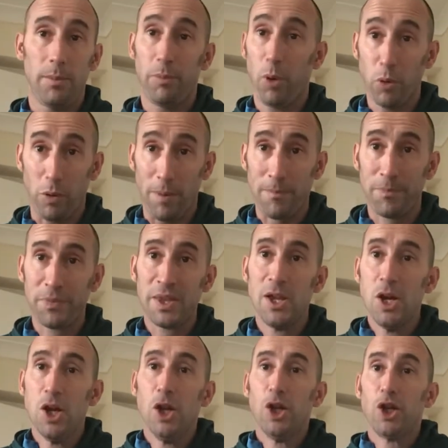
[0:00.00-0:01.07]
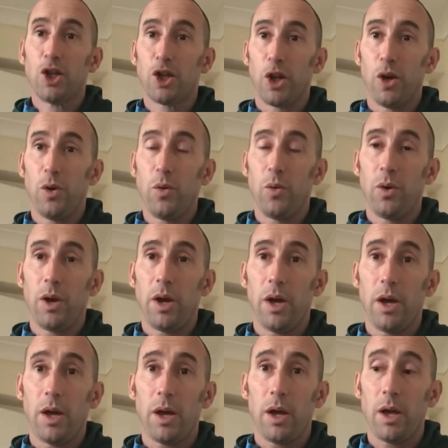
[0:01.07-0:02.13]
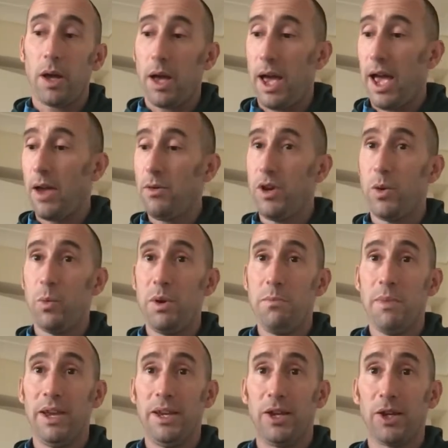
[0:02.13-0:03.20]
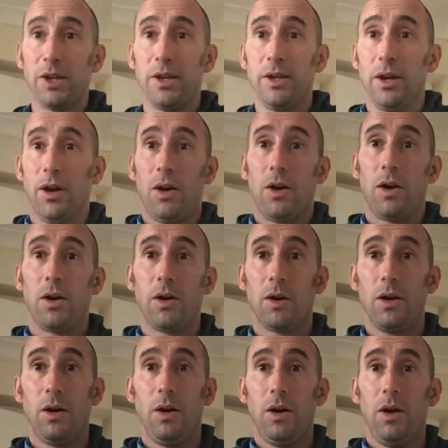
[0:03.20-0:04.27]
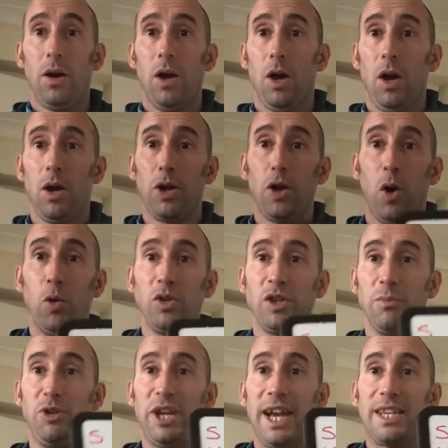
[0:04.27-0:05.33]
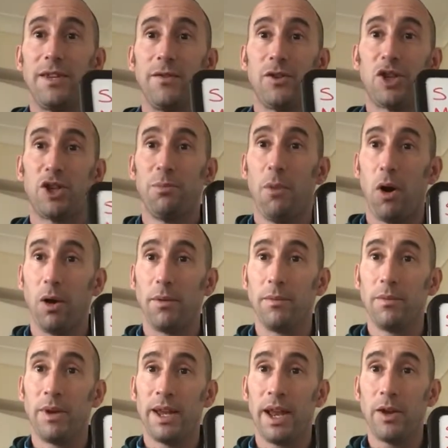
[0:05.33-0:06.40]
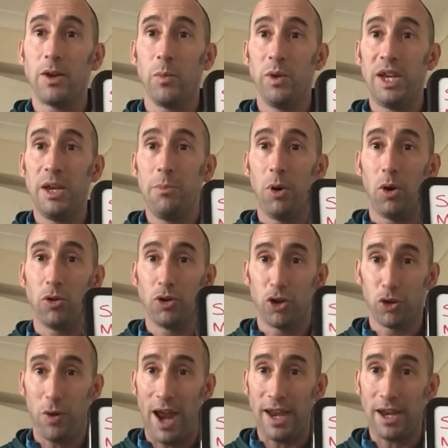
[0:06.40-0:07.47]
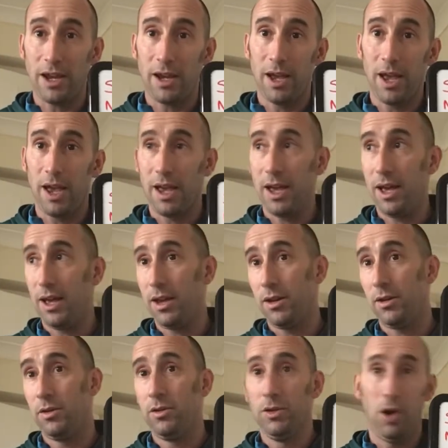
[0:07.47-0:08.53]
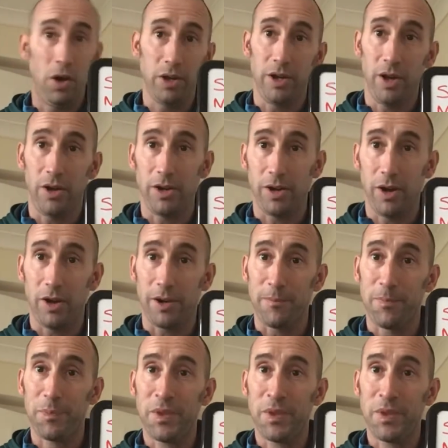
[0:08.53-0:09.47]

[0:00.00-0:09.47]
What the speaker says: program. So how can we make our goals and objectives smart, and how can we keep it on track, and yada yada yada.